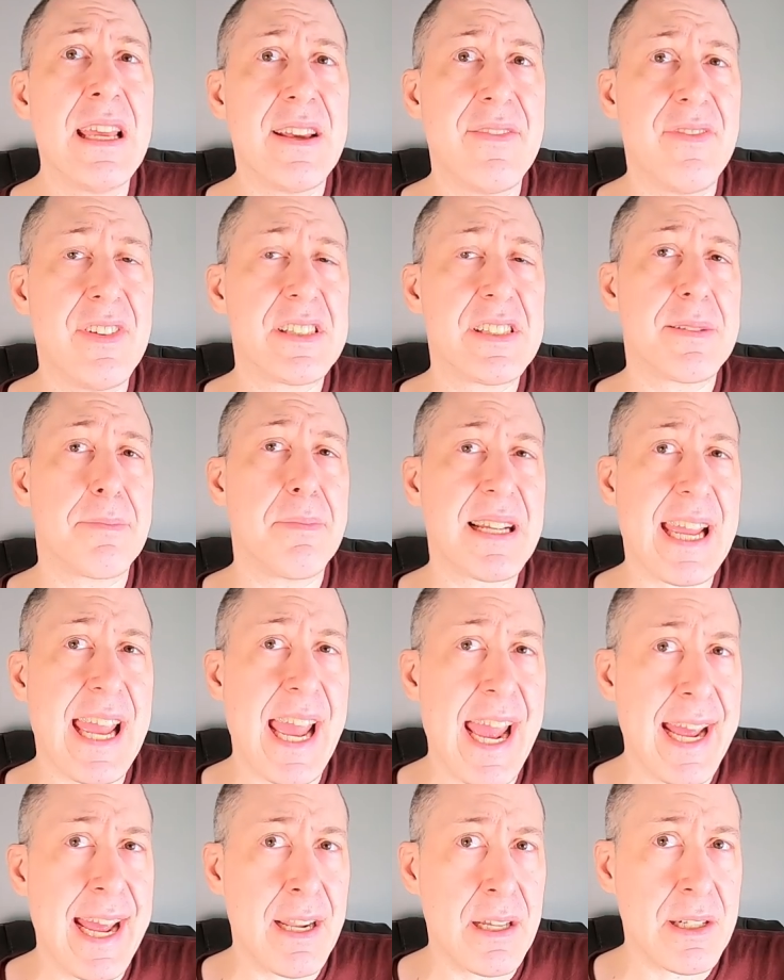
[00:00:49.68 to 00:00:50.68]
if it's a
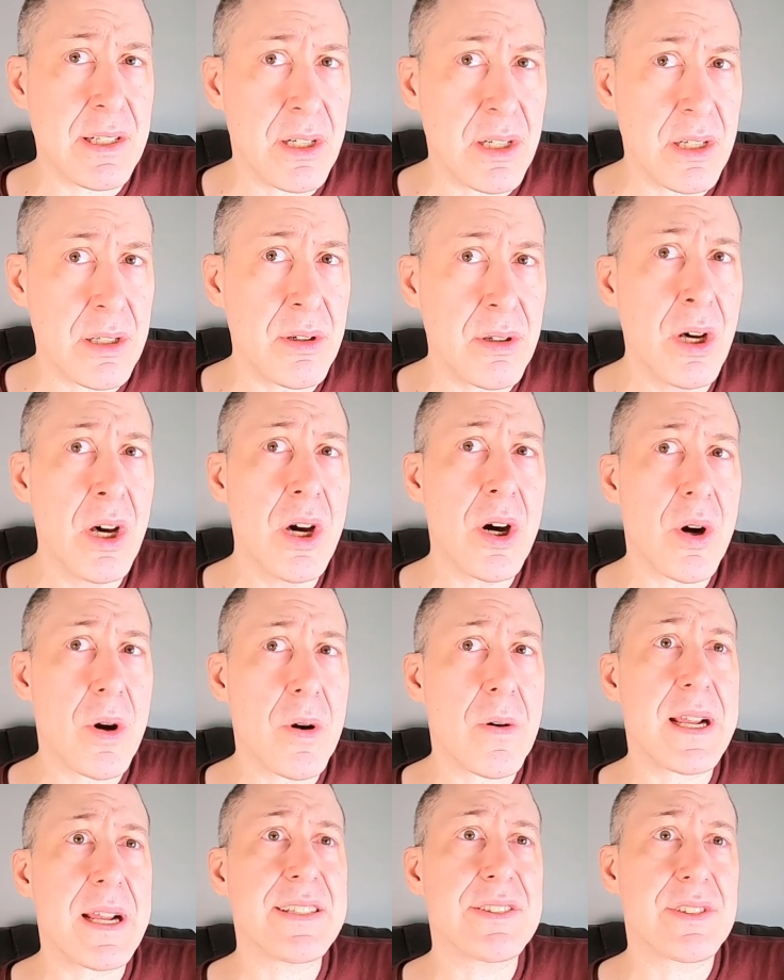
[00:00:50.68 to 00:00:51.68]
mechanical
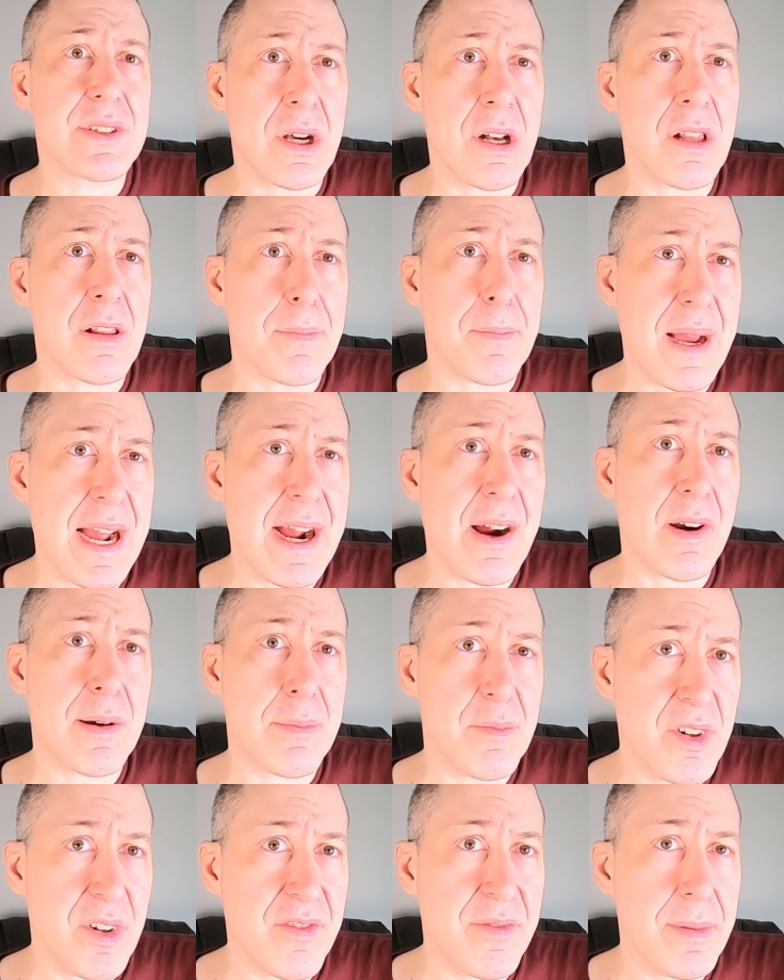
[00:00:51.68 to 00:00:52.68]
or a solar
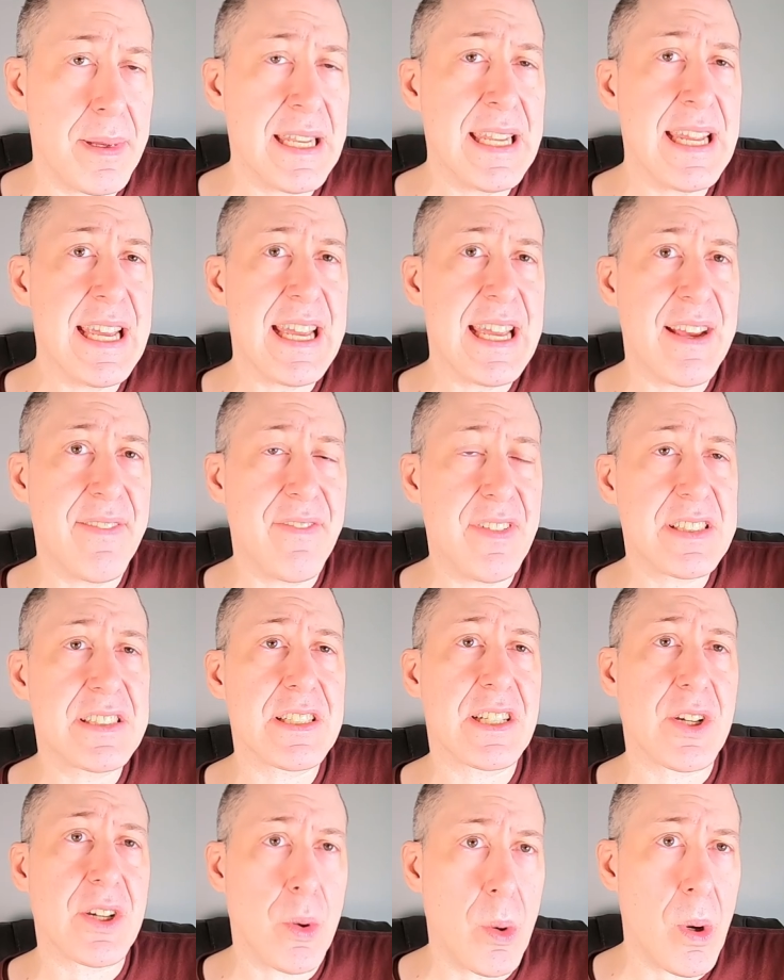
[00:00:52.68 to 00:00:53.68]
powered movement if it's
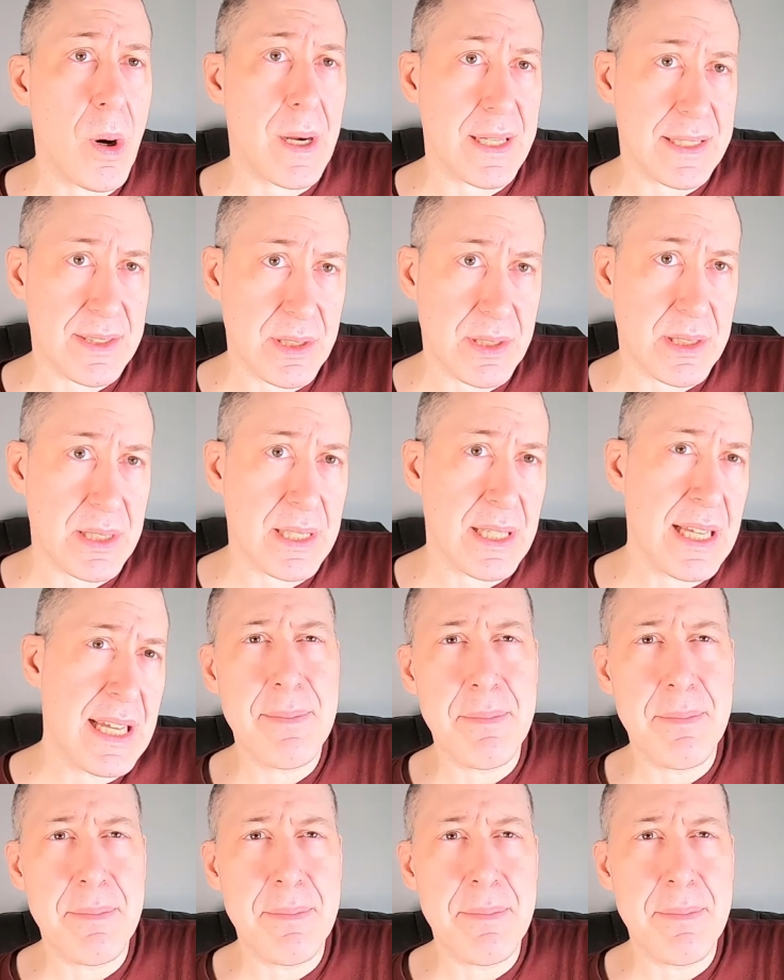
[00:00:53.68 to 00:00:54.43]
a quartz.